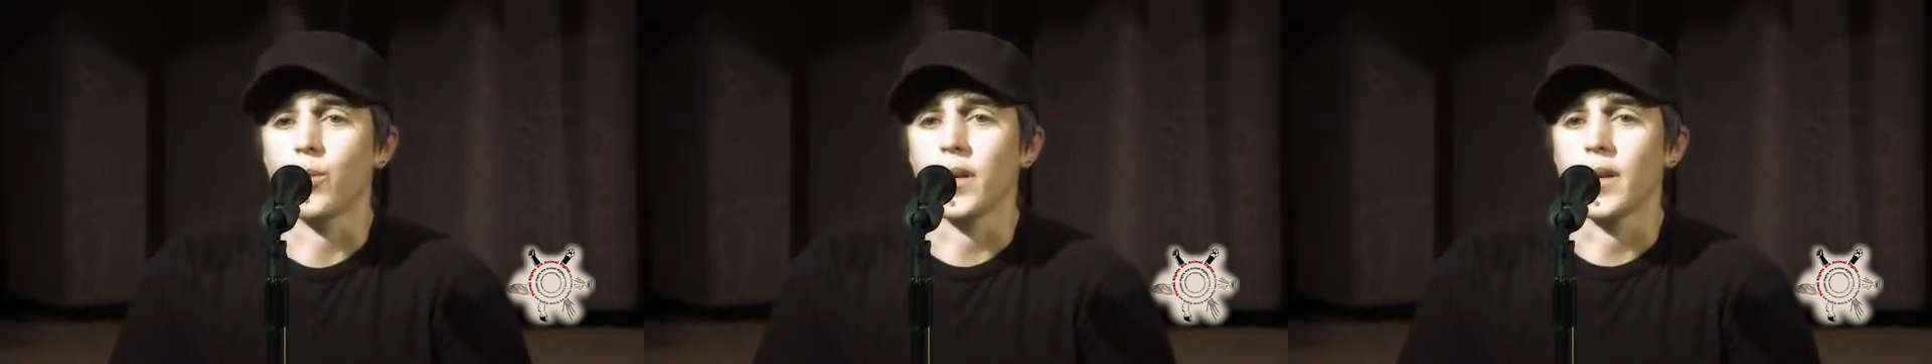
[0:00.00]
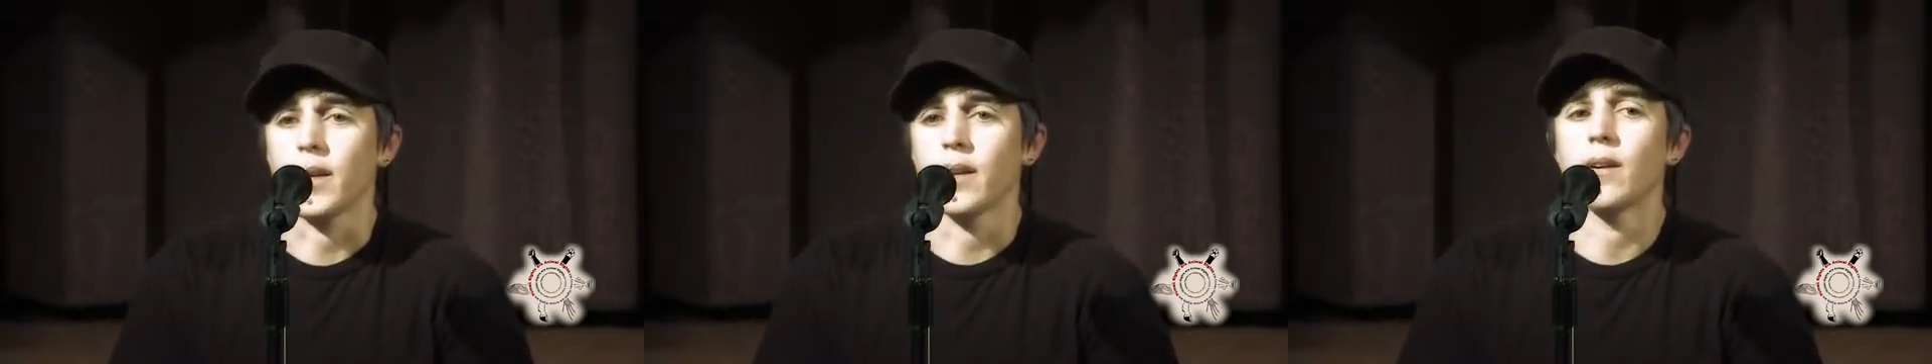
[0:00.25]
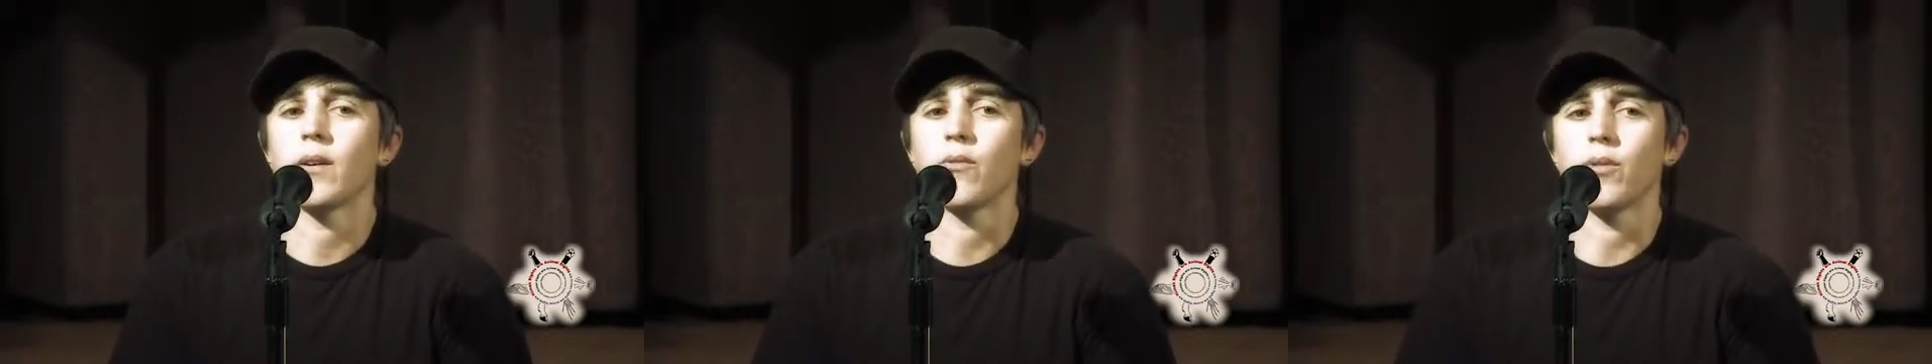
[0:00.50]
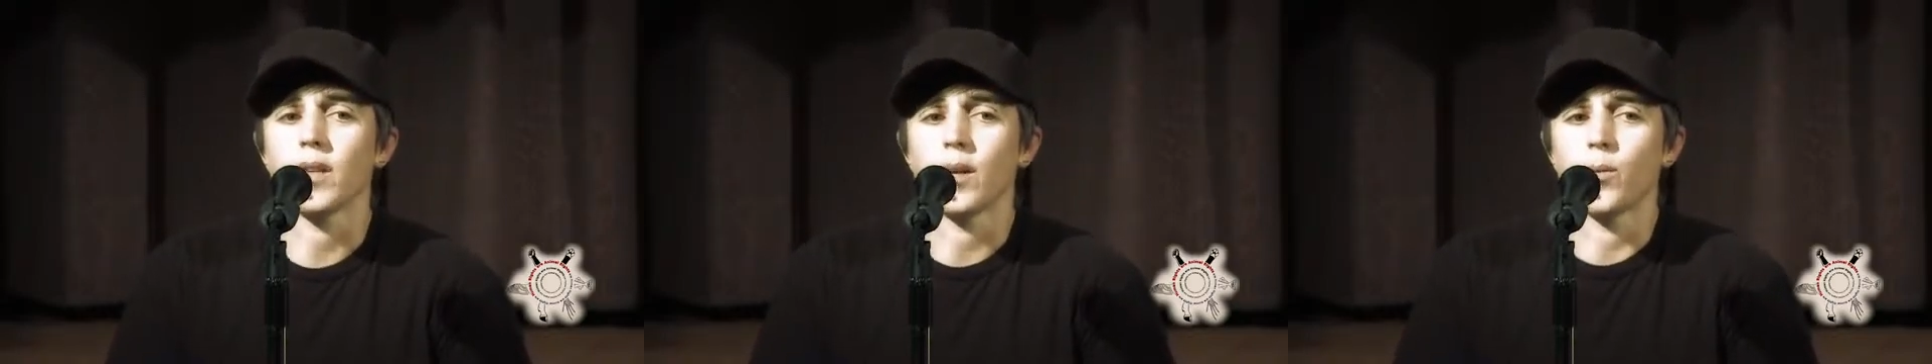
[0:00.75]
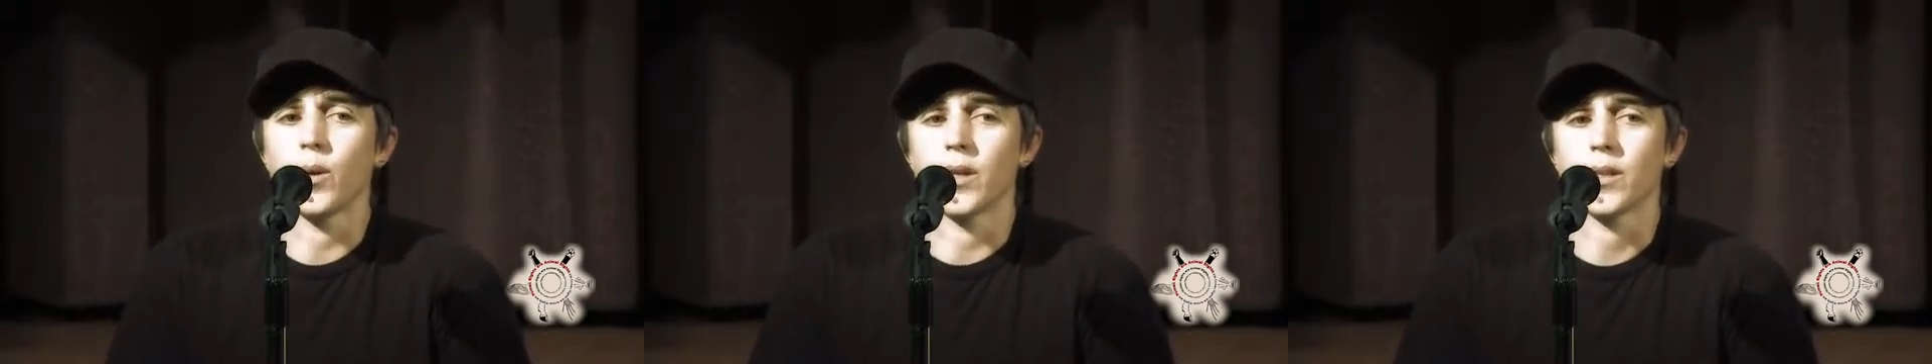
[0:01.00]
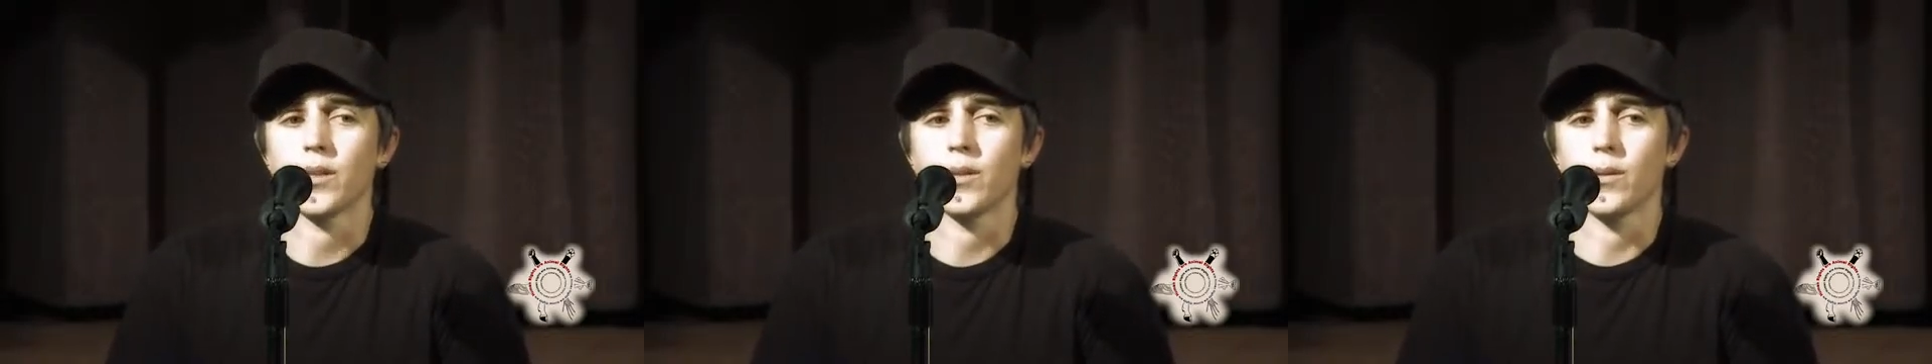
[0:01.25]
we really
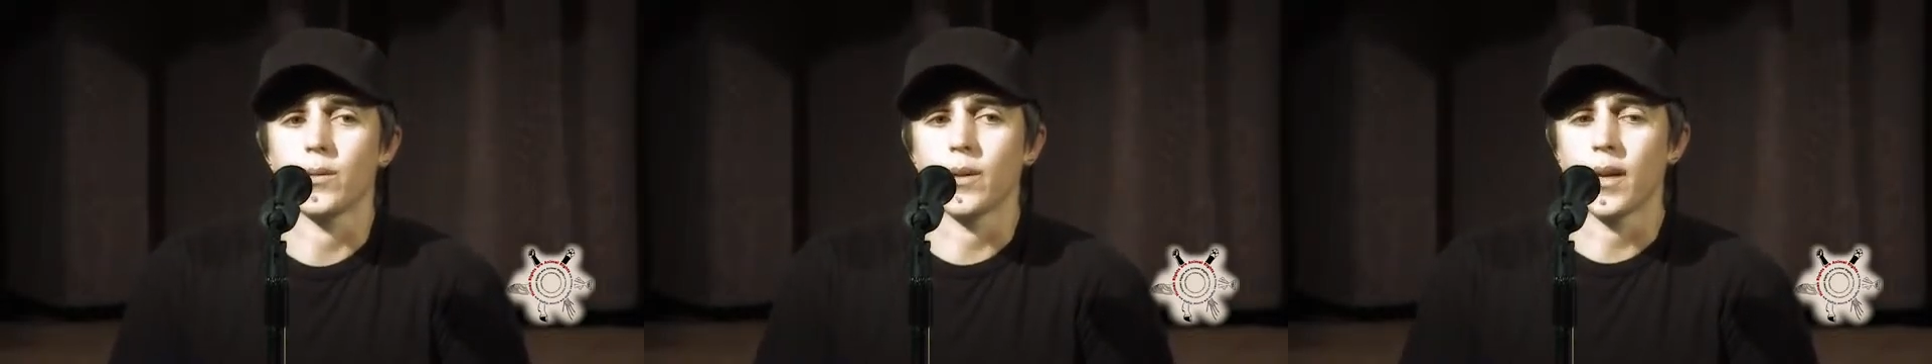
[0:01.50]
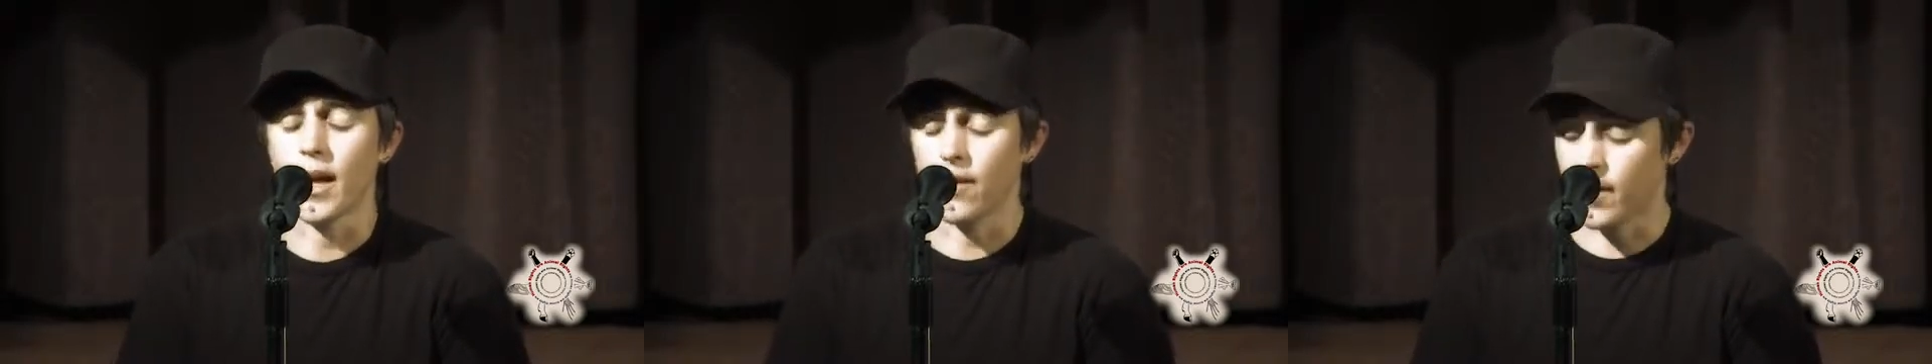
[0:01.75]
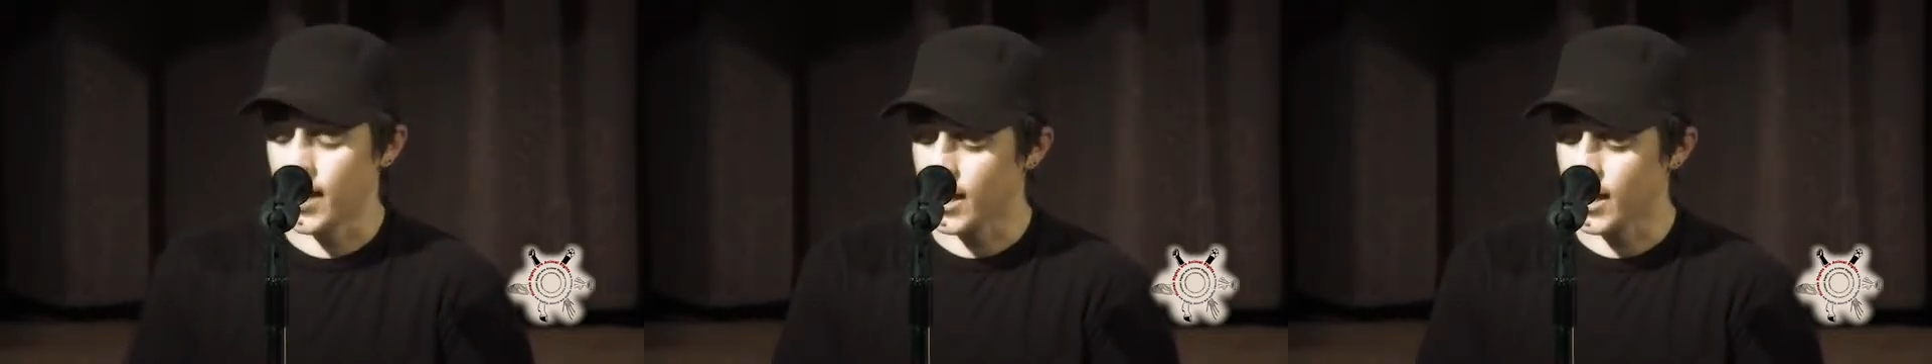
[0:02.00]
want to have